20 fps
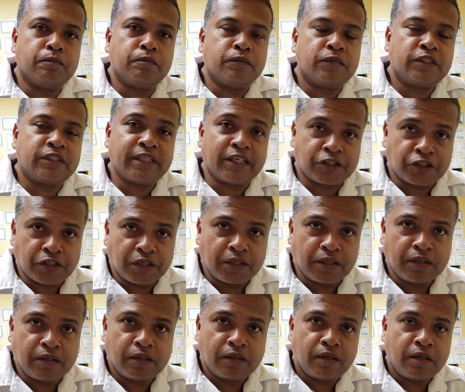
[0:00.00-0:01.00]

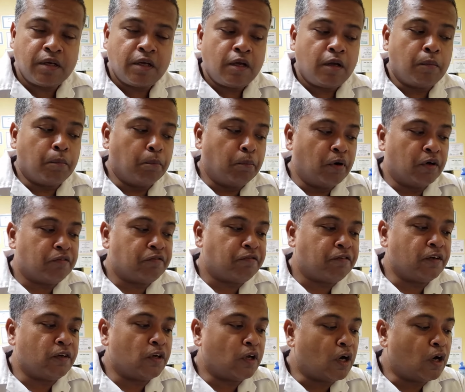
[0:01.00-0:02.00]
session, but
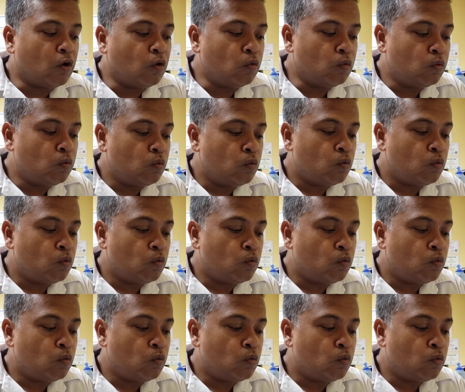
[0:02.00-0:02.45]
for now